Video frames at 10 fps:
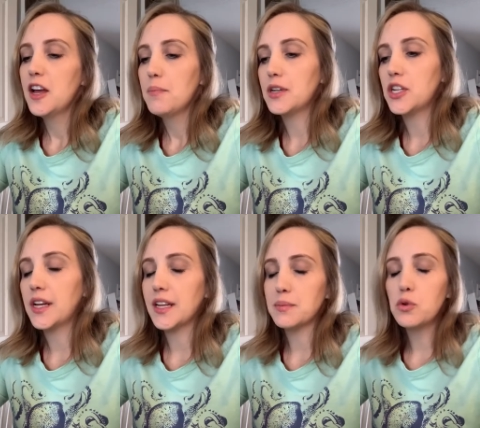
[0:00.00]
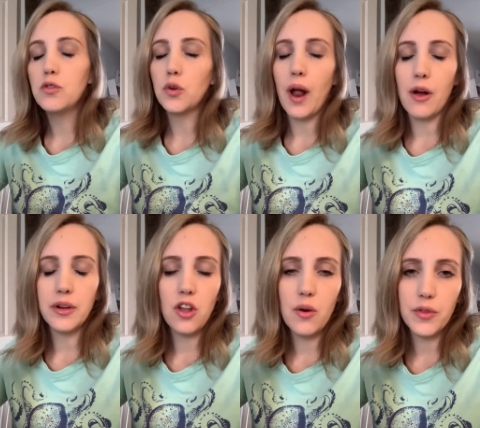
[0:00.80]
but she gets moved around
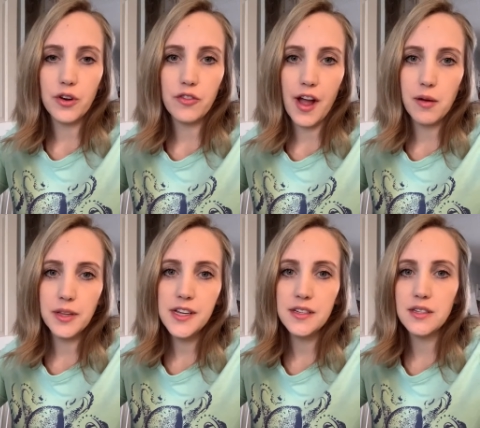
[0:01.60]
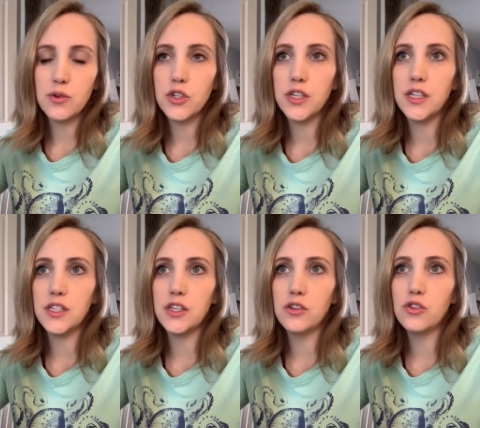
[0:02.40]
a lot with her family. And so
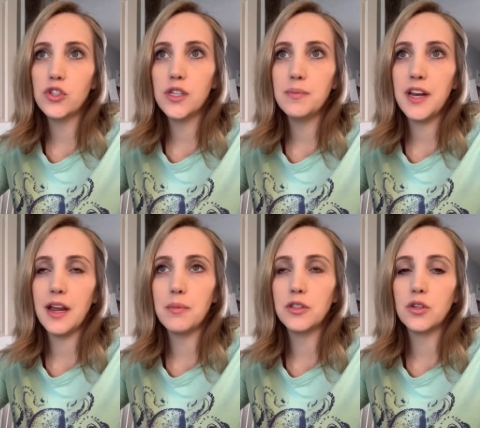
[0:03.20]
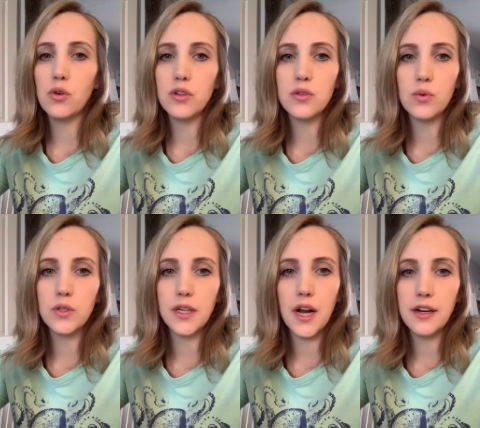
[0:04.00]
she's usually been able to go to
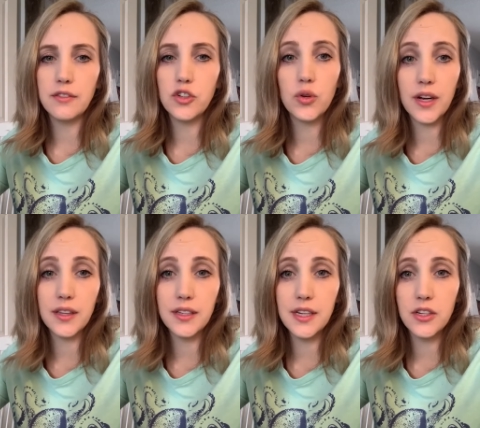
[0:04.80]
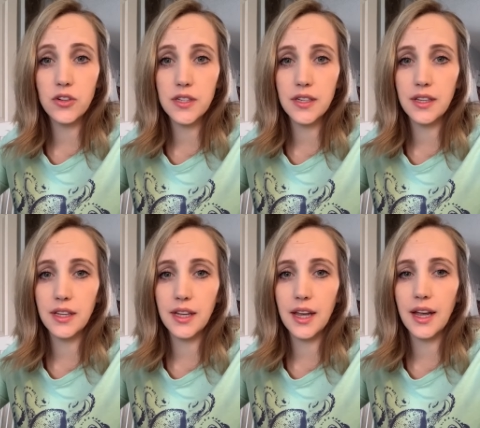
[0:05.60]
schools and kind of trick the teachers into
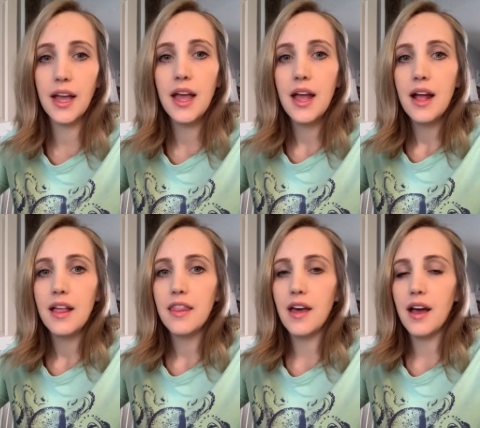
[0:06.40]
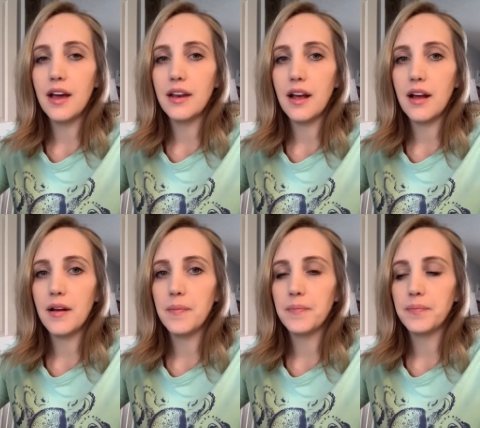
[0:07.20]
thinking that
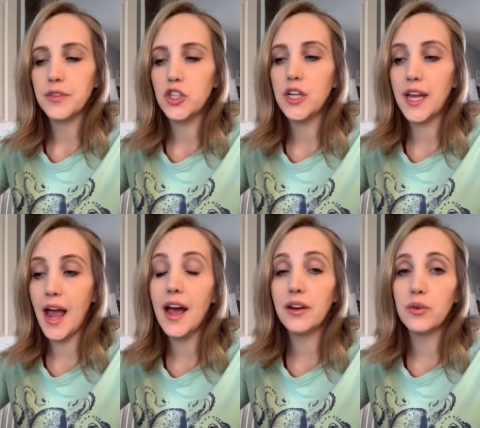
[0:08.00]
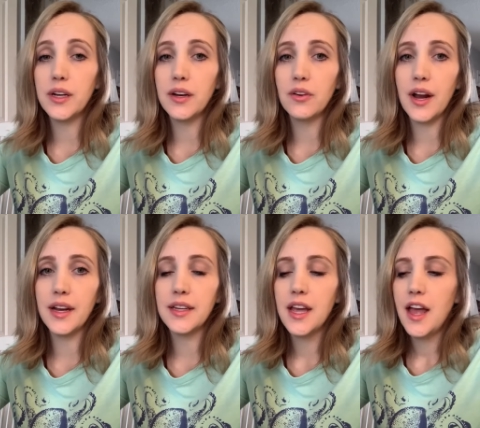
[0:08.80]
she can read and write,